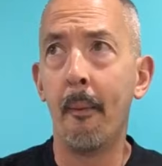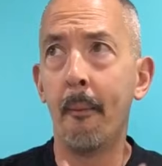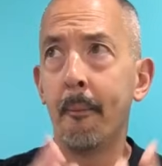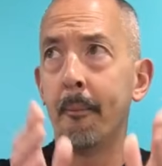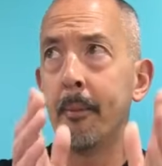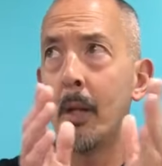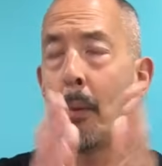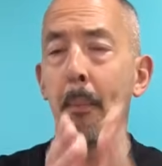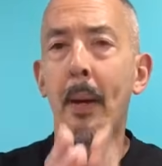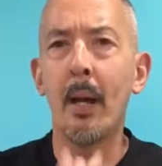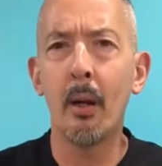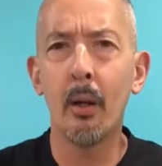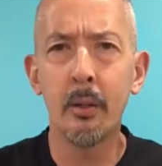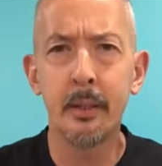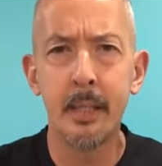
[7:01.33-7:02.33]
they're
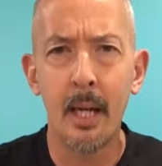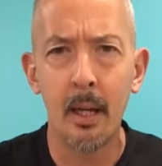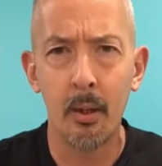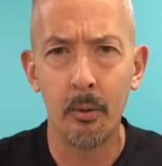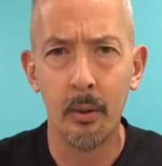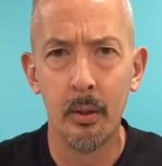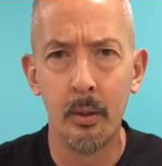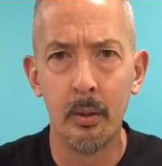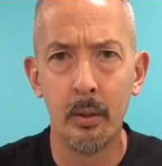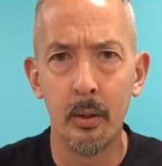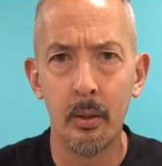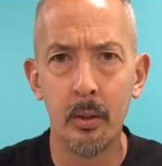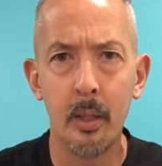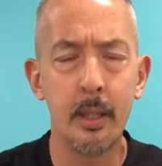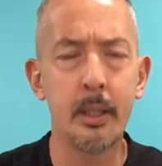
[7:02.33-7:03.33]
pared down.
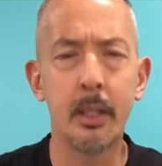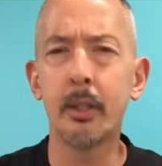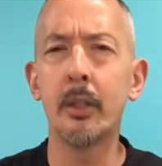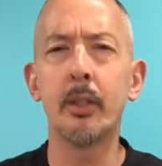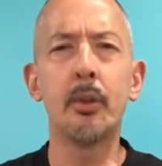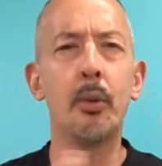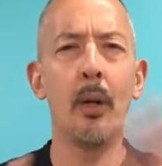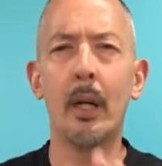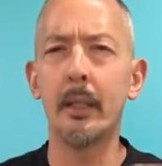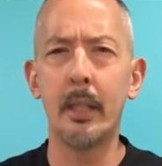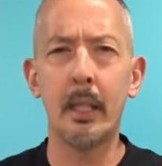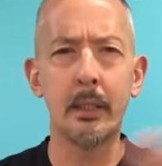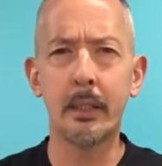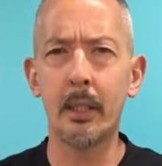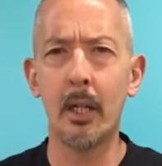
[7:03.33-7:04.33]
It doesn't do
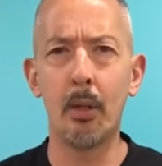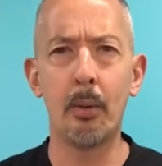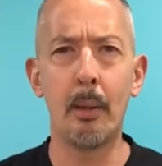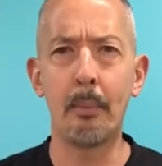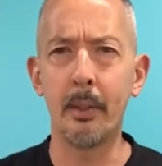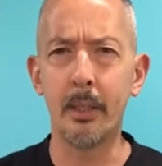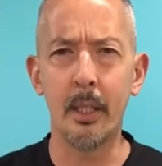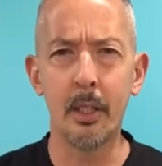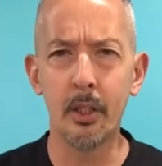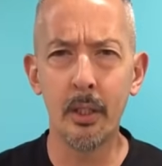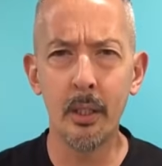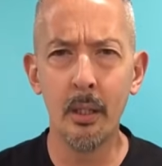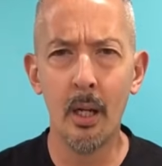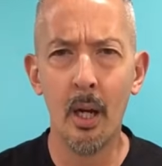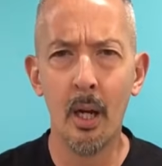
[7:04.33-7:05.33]
unnecessary
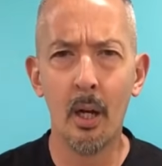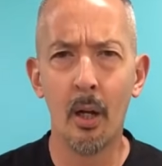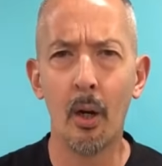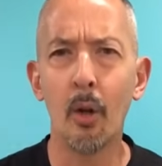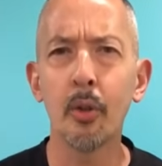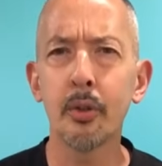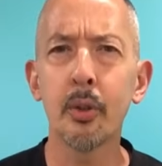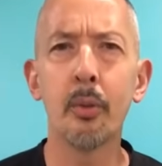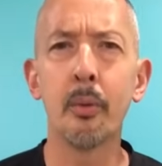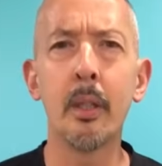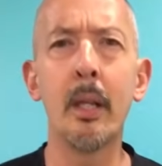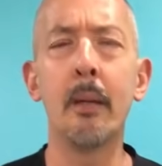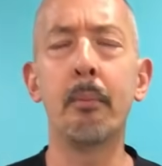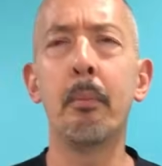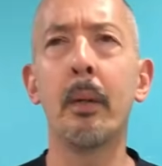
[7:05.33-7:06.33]
repetition. Also,
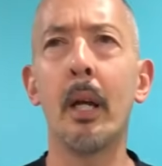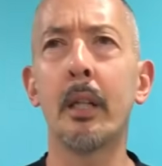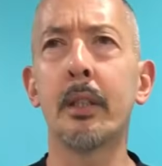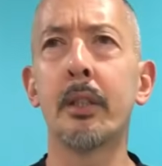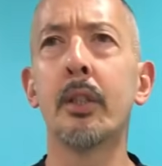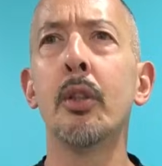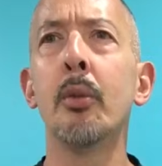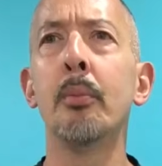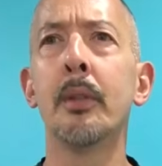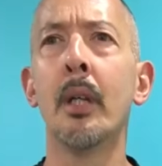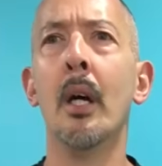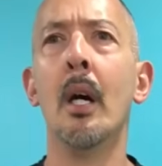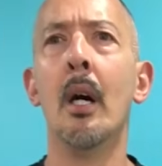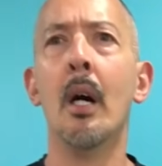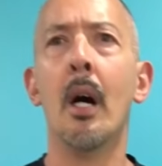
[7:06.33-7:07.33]
it assumes
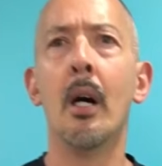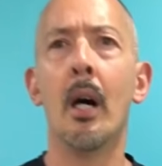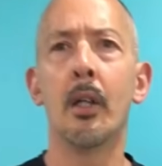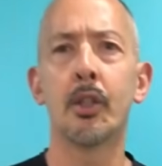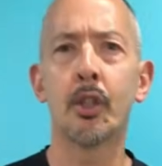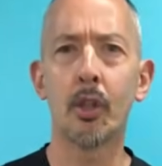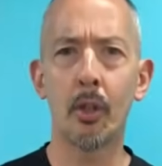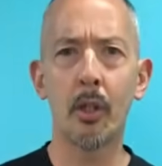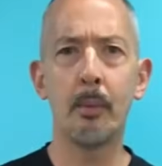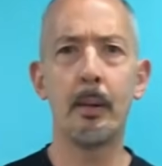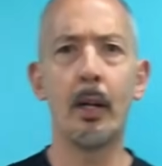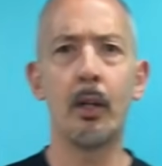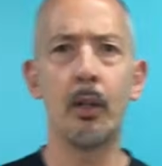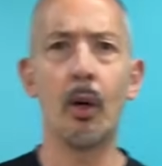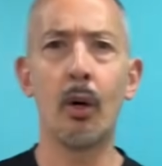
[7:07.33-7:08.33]
a certain
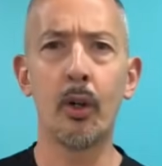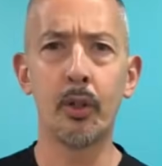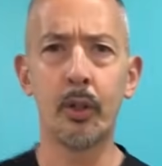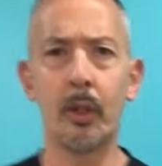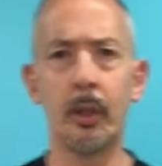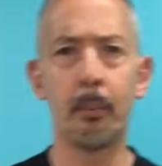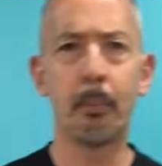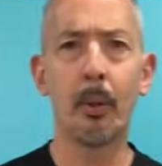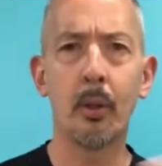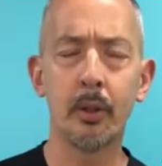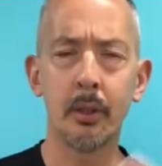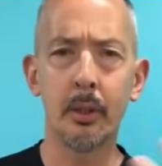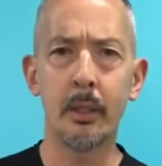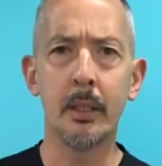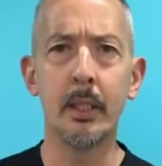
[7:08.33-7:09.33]
amount of knowledge on the
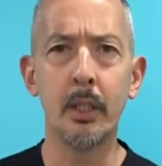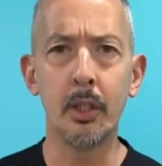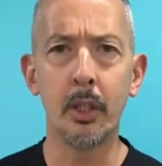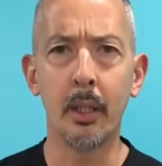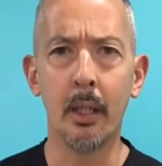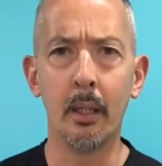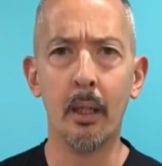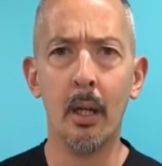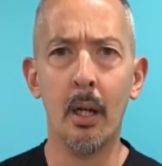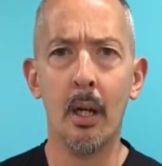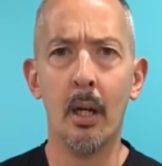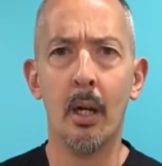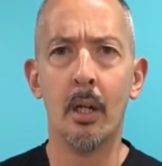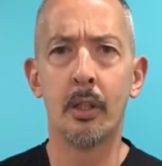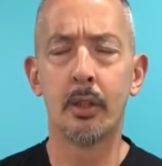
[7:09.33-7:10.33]
person teaching it.
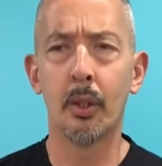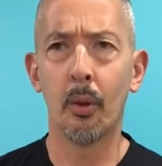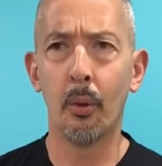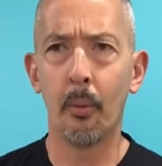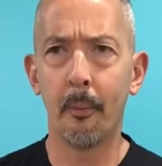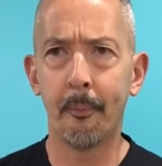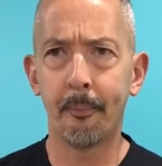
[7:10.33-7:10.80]
So